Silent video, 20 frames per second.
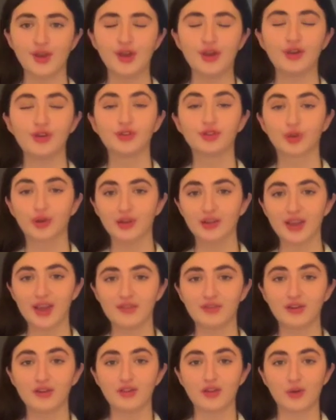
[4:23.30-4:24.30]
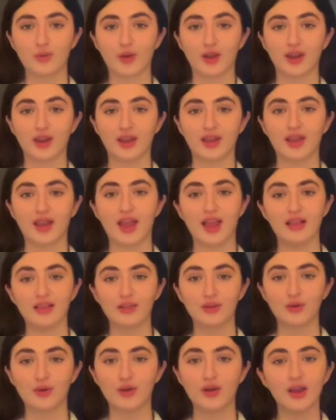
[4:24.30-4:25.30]
Shortly after their wedding,
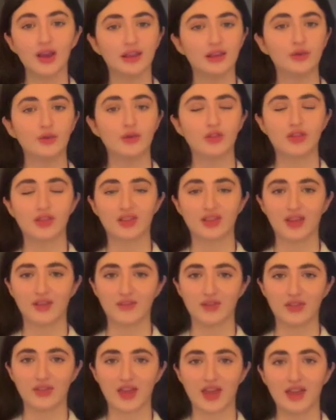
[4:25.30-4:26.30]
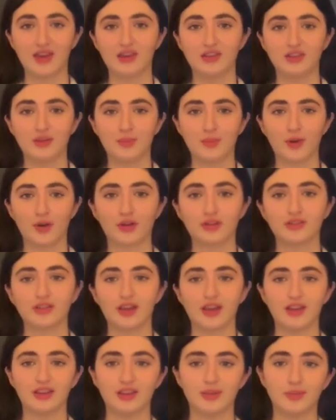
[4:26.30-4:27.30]
Eleanor and Louis VII headed to
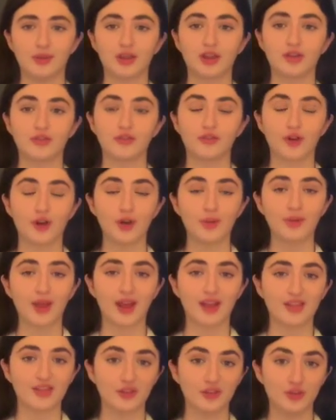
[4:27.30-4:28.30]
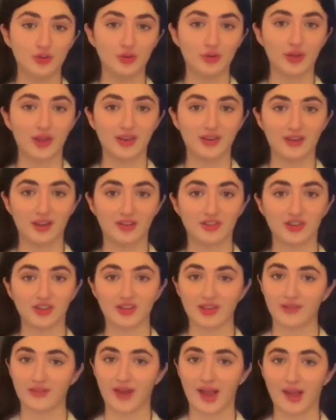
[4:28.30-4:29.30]
Poitiers to be confirmed as the Duke and Duchess
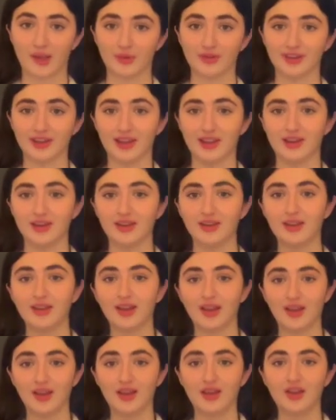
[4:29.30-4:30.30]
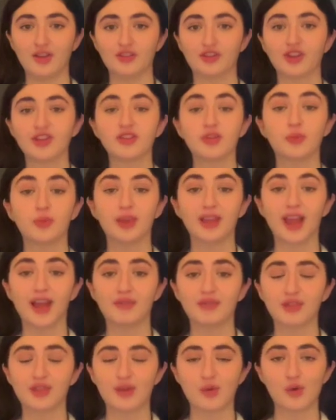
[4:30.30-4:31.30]
of Aquitaine. Just a week
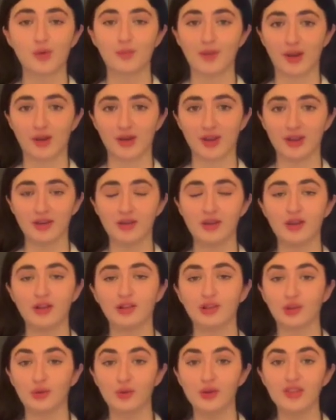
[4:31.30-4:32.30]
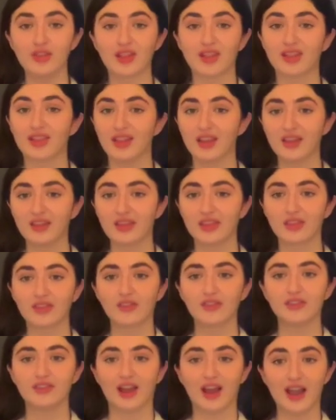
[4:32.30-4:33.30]
after they were married, Louis VI
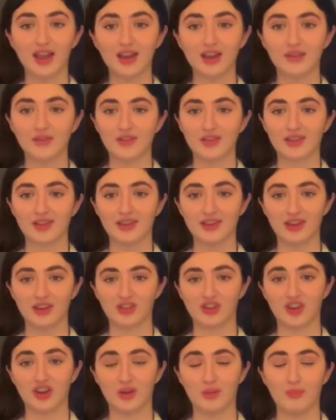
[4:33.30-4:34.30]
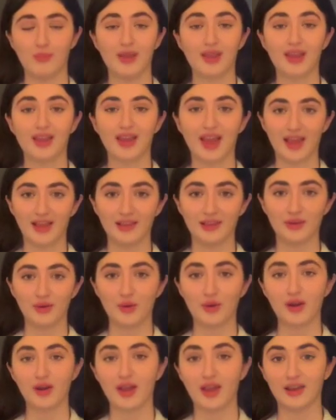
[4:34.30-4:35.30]
died of his condition, making
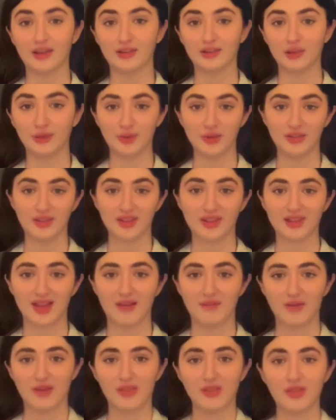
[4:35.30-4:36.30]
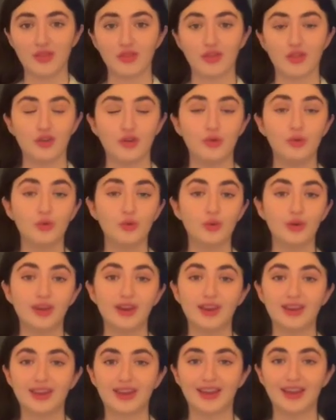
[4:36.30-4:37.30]
Eleanor and Louis VII the new Queen
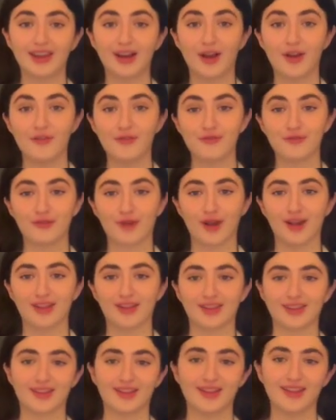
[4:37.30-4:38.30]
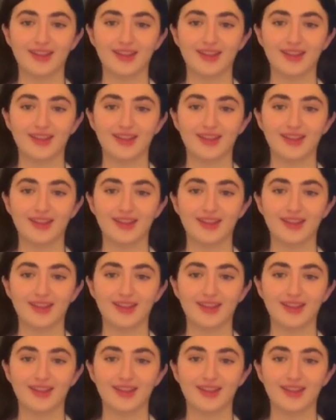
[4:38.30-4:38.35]
and King of France.